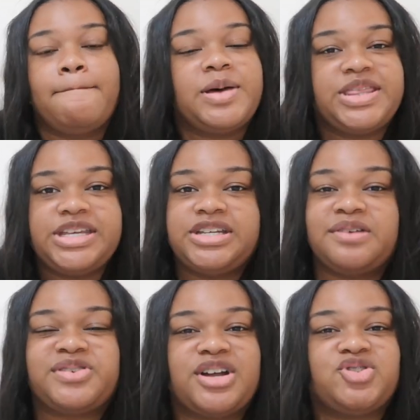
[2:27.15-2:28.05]
But this year
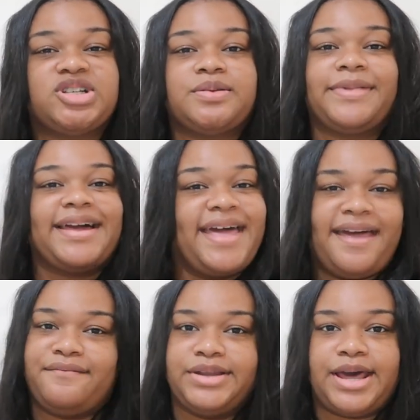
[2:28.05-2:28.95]
I'm trying to dress up like
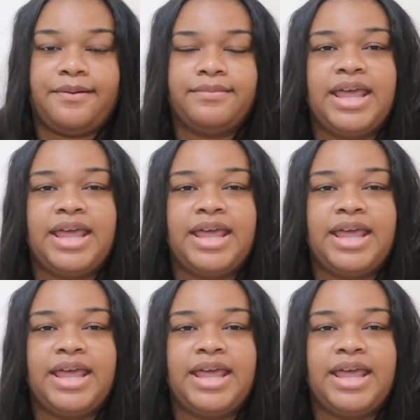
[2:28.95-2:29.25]
every day.